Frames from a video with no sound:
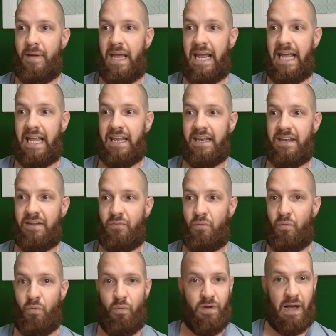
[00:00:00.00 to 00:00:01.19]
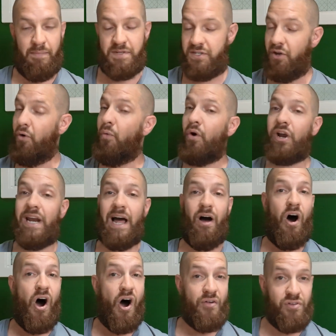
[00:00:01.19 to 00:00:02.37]
And I'm still working
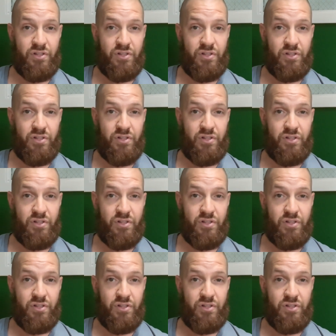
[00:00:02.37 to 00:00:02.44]
out all